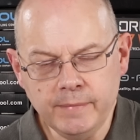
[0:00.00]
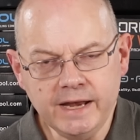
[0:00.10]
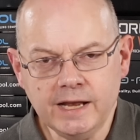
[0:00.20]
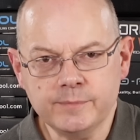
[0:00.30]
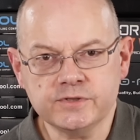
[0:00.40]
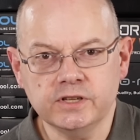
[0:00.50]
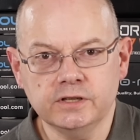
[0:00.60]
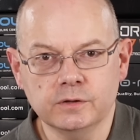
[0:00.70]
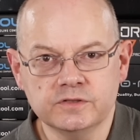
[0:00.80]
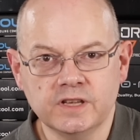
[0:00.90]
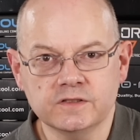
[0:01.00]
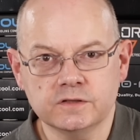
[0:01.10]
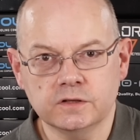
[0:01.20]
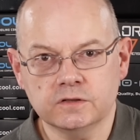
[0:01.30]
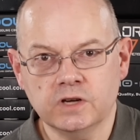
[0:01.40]
made absolutely no sense
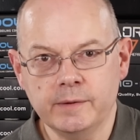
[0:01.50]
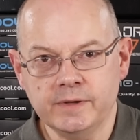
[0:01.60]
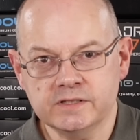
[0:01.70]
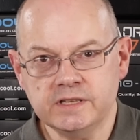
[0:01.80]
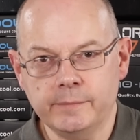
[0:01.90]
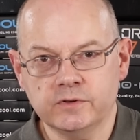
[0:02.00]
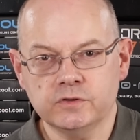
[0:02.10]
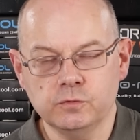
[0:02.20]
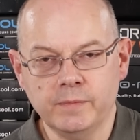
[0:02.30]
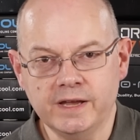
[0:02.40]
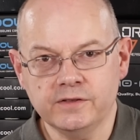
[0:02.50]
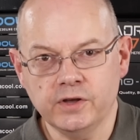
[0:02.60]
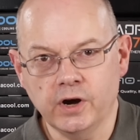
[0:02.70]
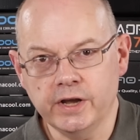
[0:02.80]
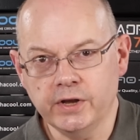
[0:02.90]
at the time, except to make the
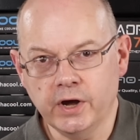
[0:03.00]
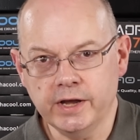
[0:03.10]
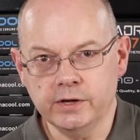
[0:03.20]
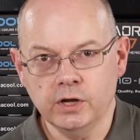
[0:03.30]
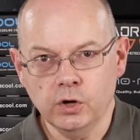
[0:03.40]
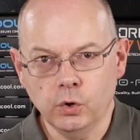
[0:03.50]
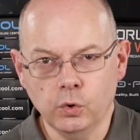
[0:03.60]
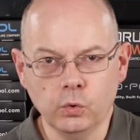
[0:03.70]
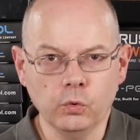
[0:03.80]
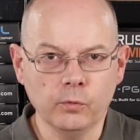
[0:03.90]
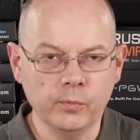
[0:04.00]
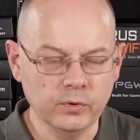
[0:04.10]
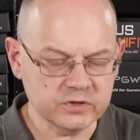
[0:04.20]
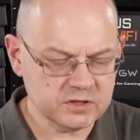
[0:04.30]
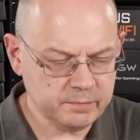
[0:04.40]
i9 all the
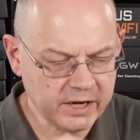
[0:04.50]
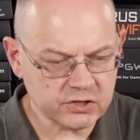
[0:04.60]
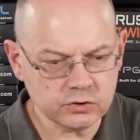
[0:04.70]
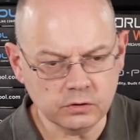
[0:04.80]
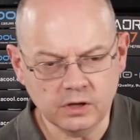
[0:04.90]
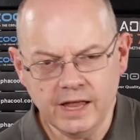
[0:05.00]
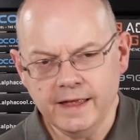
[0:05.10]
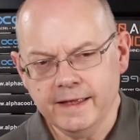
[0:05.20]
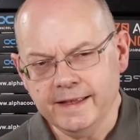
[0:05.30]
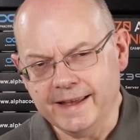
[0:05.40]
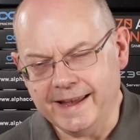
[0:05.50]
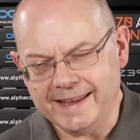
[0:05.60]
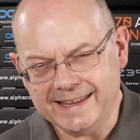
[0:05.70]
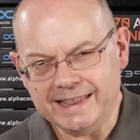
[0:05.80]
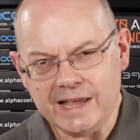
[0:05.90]
more special.
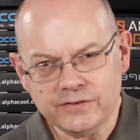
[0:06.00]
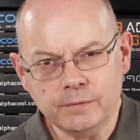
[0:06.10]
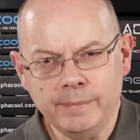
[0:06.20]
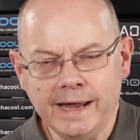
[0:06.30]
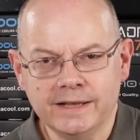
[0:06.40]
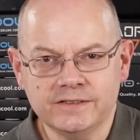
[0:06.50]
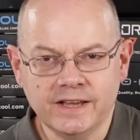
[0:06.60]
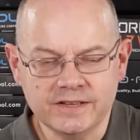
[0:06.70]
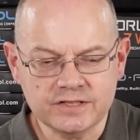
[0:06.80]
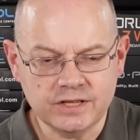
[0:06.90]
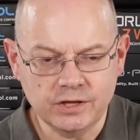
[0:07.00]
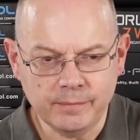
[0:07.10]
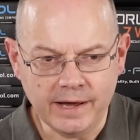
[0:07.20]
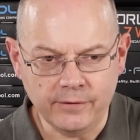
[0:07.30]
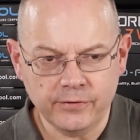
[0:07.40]
It left a bad taste in the
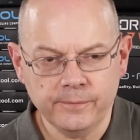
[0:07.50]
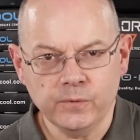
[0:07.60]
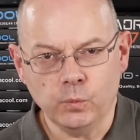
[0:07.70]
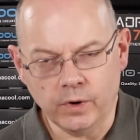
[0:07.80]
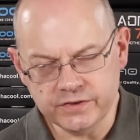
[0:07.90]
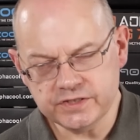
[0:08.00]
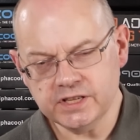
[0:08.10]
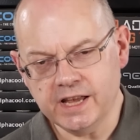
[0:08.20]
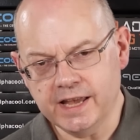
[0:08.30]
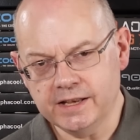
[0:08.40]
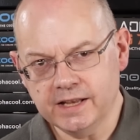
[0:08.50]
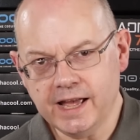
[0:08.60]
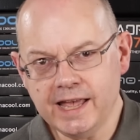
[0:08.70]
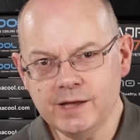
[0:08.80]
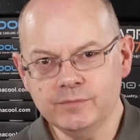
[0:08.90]
mouth. Once again,
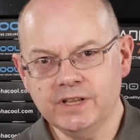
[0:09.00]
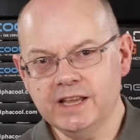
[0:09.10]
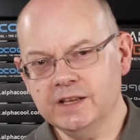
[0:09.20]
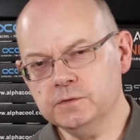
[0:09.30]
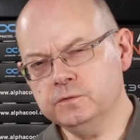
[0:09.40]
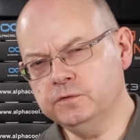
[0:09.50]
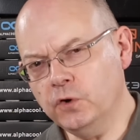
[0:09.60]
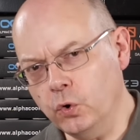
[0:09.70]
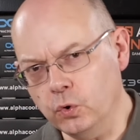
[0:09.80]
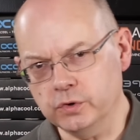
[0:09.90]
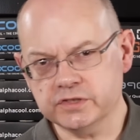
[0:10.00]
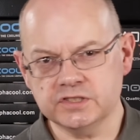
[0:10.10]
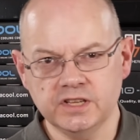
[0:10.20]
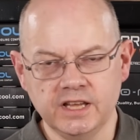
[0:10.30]
AMD has forced